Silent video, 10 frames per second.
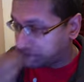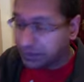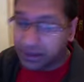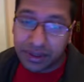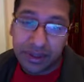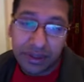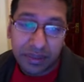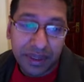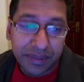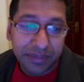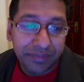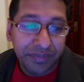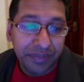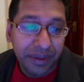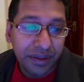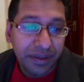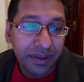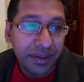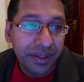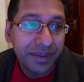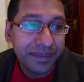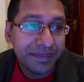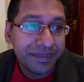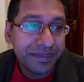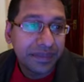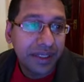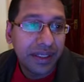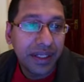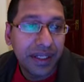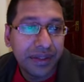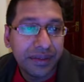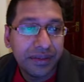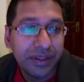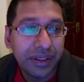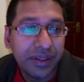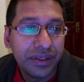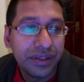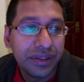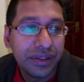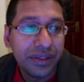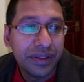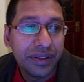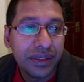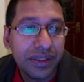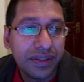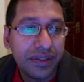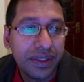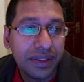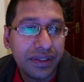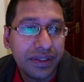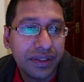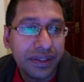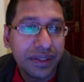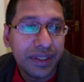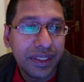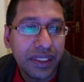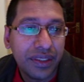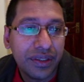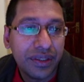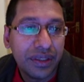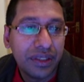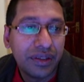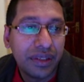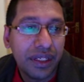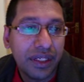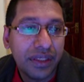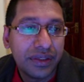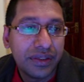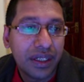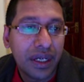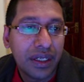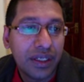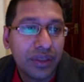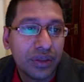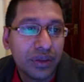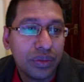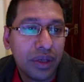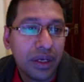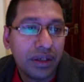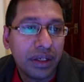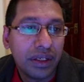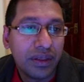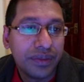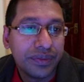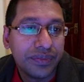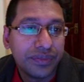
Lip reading: Excuse me. Sorry. And then if we go into interface, you can use the grey toolbar icon.